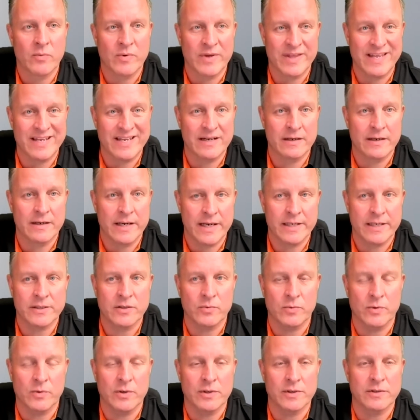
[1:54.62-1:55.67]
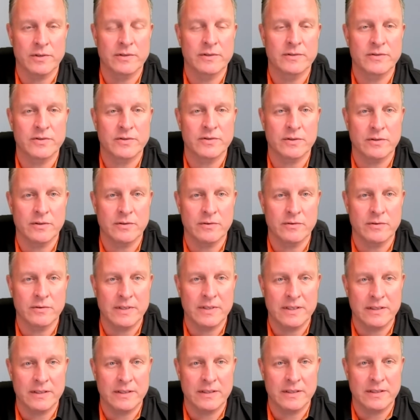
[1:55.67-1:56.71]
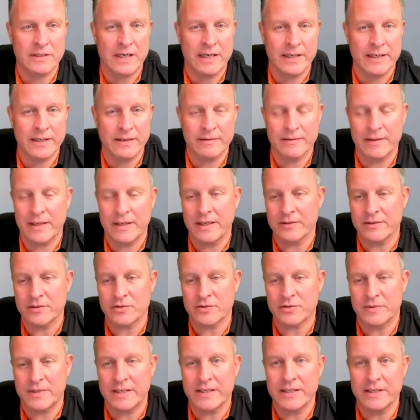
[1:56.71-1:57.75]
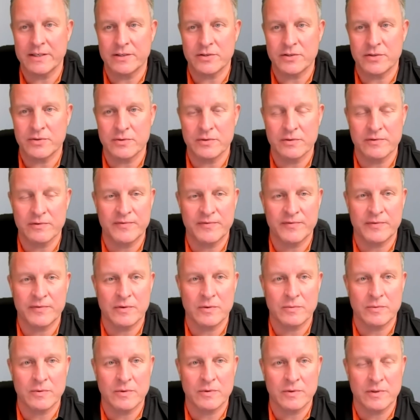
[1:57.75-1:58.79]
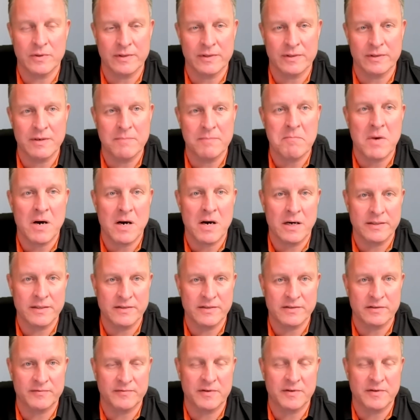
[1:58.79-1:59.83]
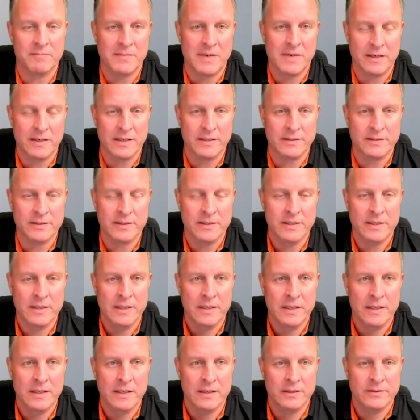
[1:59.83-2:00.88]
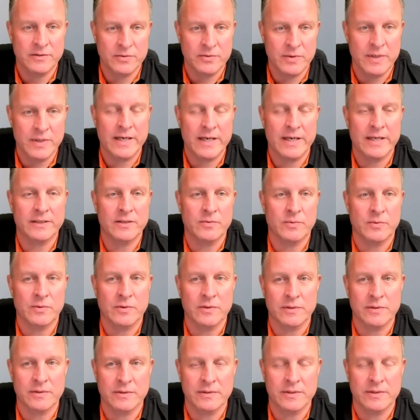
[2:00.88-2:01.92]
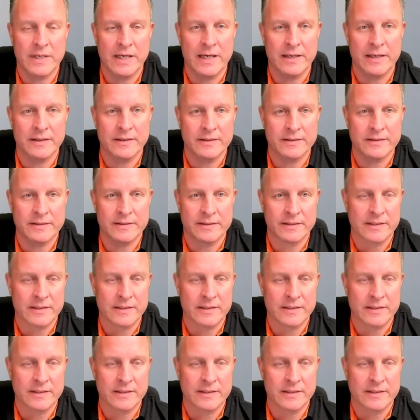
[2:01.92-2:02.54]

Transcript: within headquarters. So I try to forward the demands of the market to headquarters and